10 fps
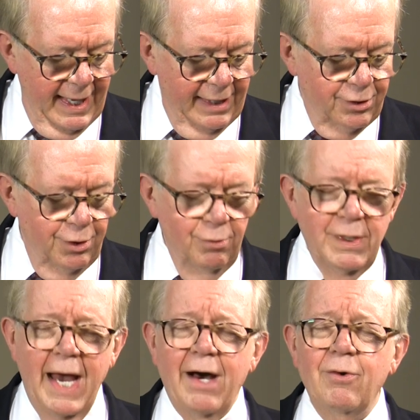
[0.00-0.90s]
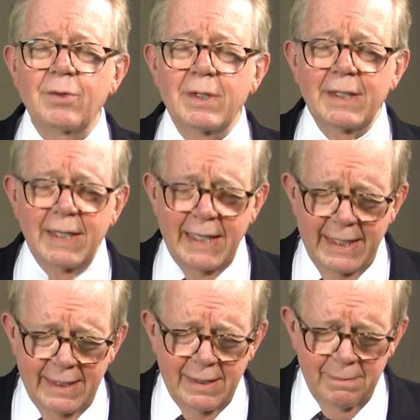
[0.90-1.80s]
and you now
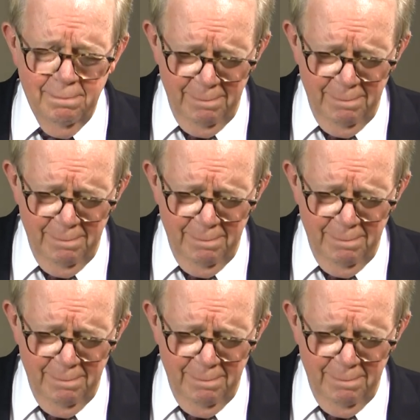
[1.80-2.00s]
lead